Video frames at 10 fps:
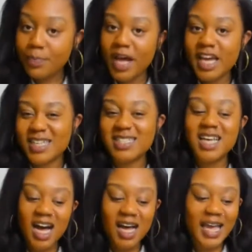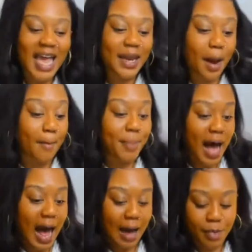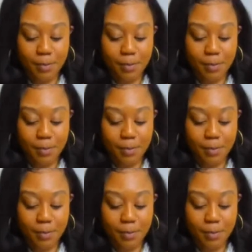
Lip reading: But it's cut in a bob.